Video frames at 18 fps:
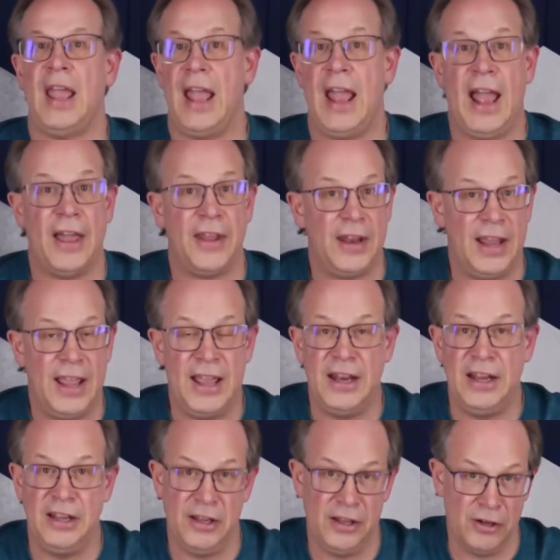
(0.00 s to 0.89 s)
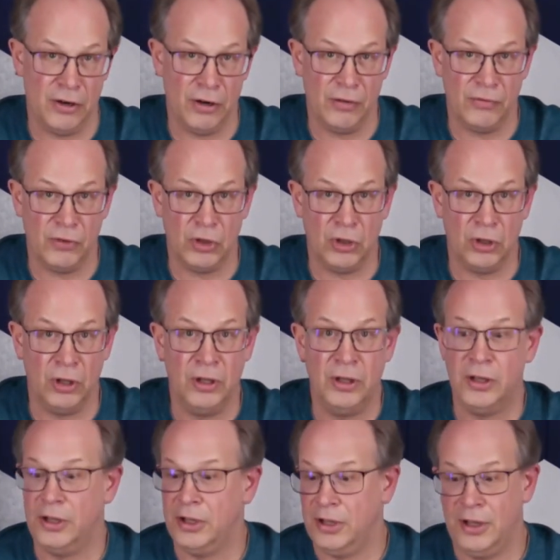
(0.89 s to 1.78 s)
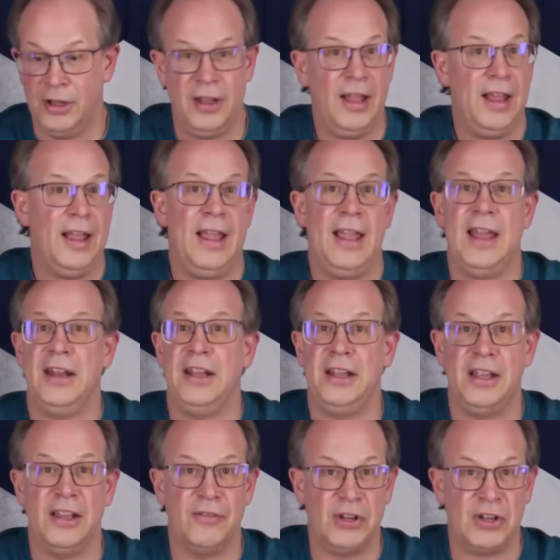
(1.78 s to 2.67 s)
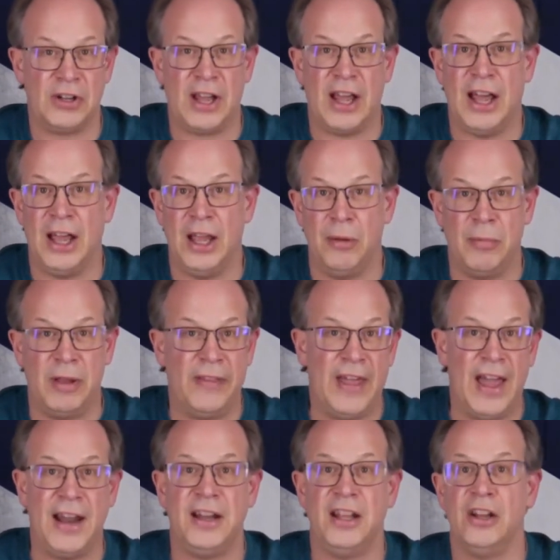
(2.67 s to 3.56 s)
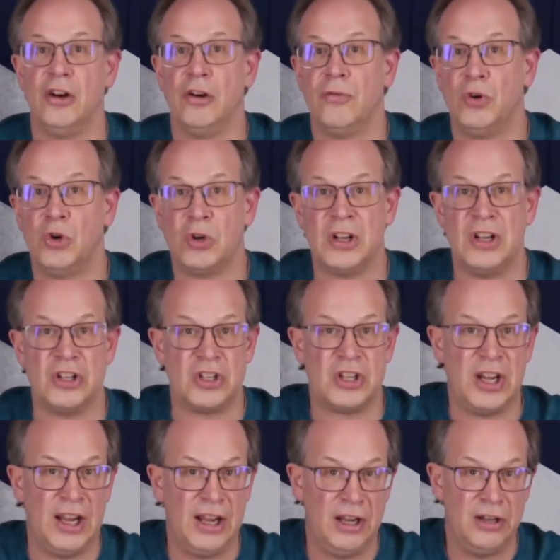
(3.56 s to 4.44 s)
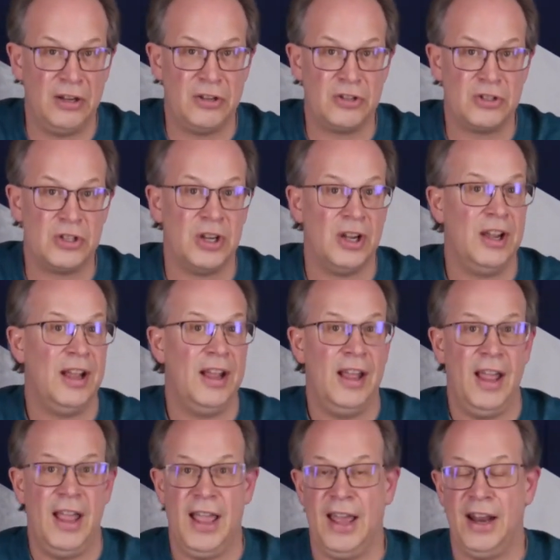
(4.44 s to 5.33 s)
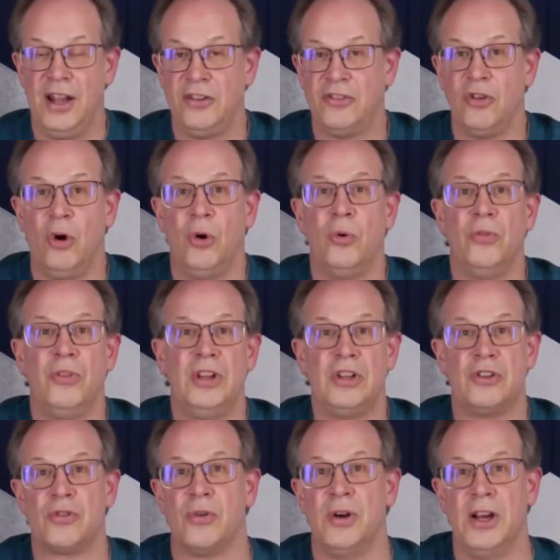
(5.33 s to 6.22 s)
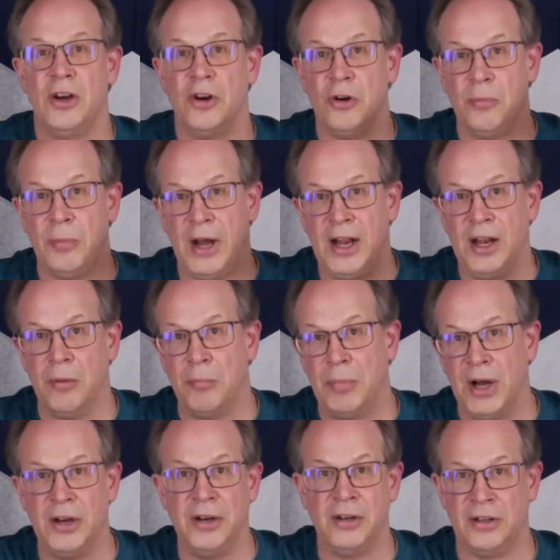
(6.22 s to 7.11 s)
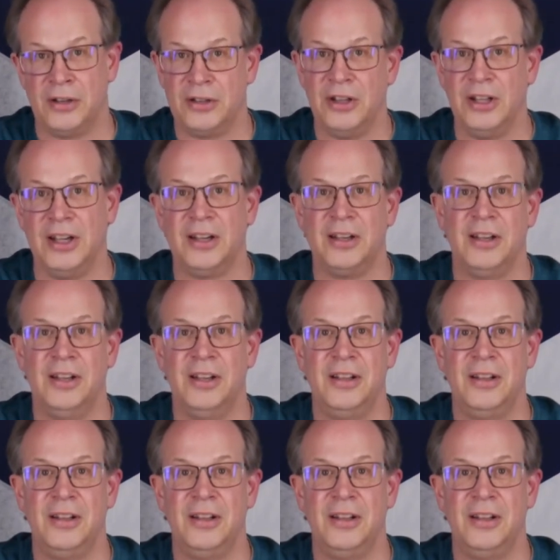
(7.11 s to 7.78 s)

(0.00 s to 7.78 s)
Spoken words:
at any interval, any given time, and that interval can change, and it's only triggered by a button click.